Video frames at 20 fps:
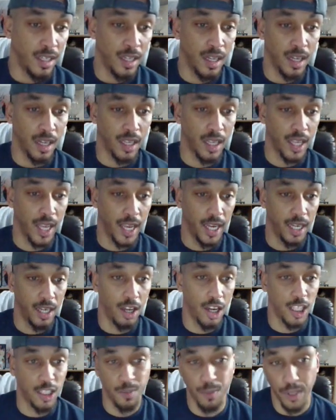Okay,
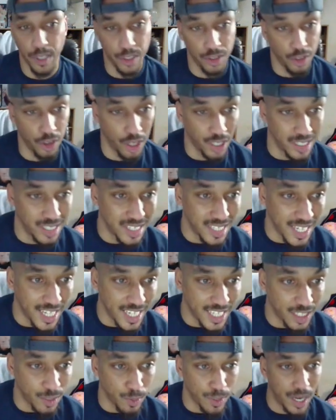last but not
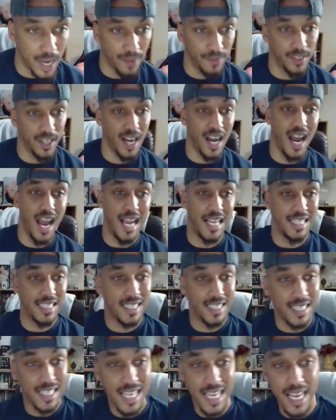least, we have the
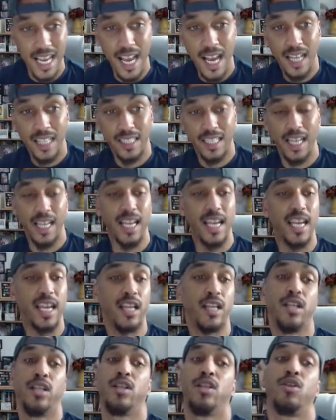IC, the
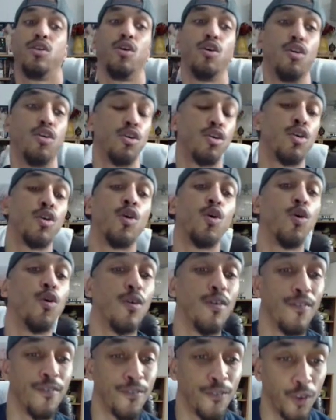indoor
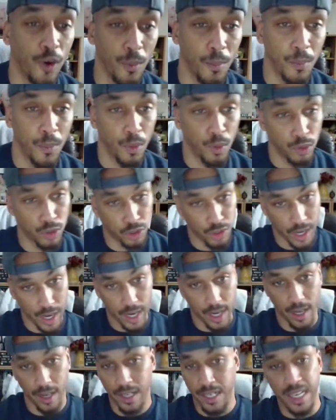court football
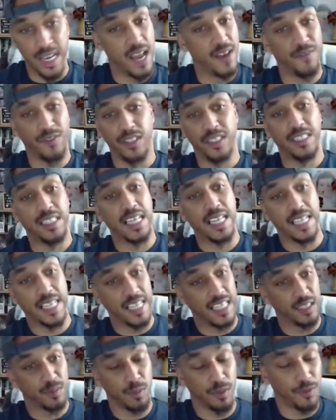trainer. Never seen
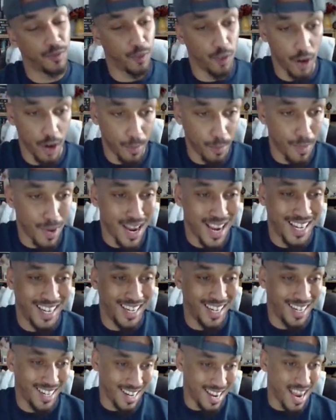these before in my
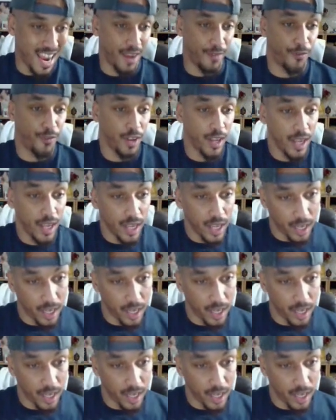life.